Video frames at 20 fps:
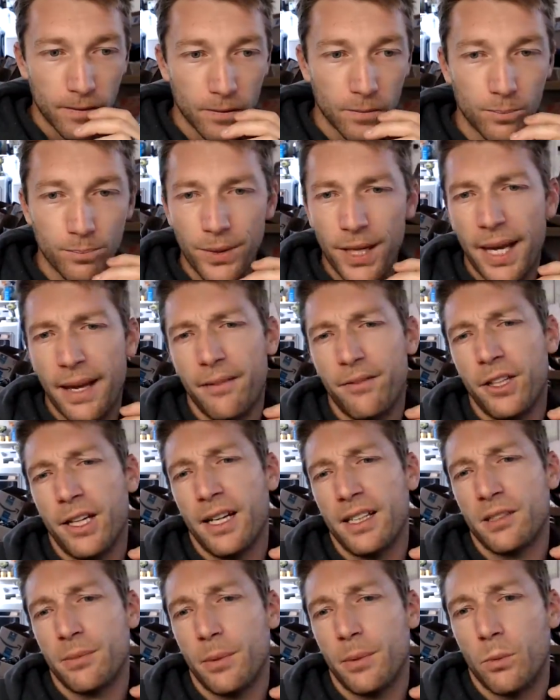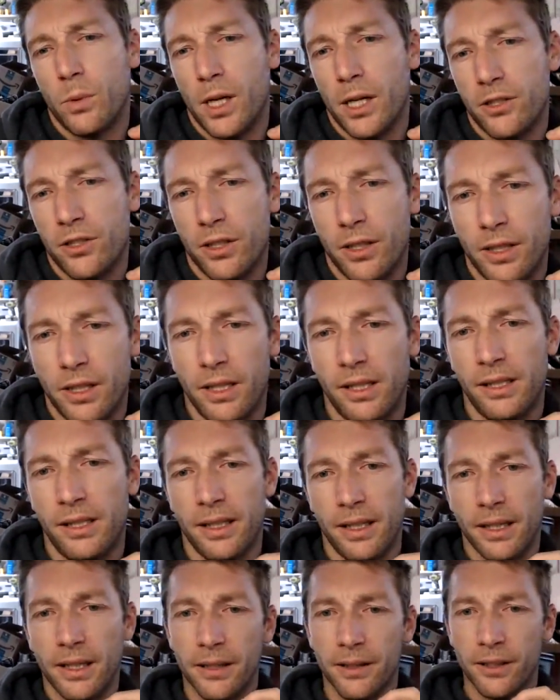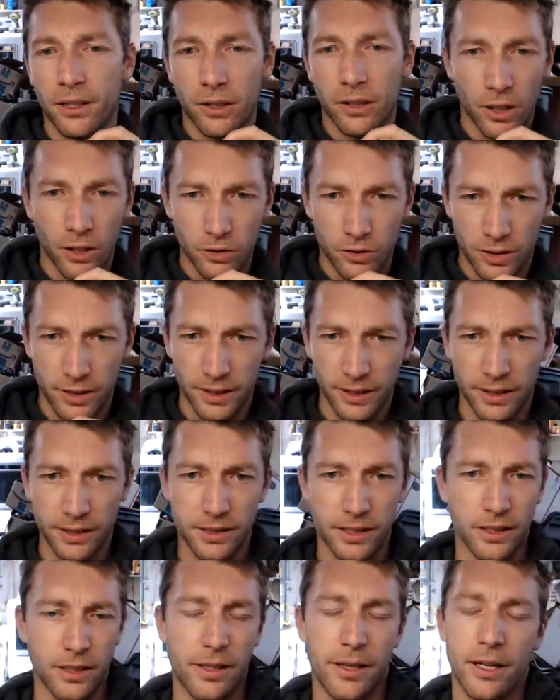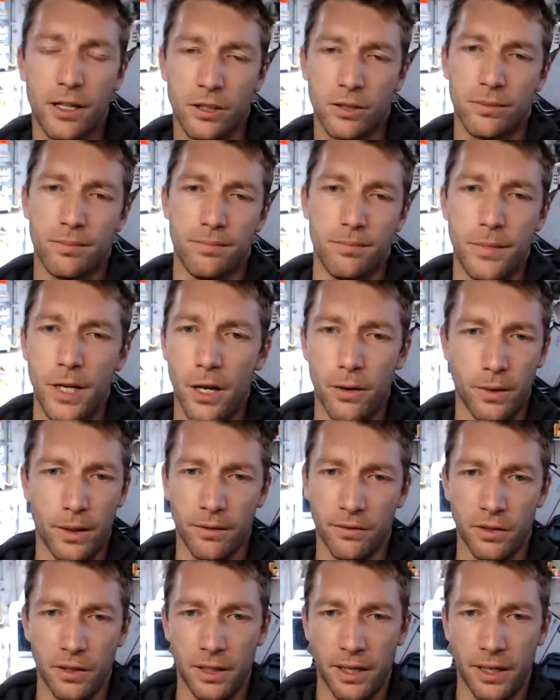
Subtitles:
Yeah, if you guys have been watching the Grow series, there's no different.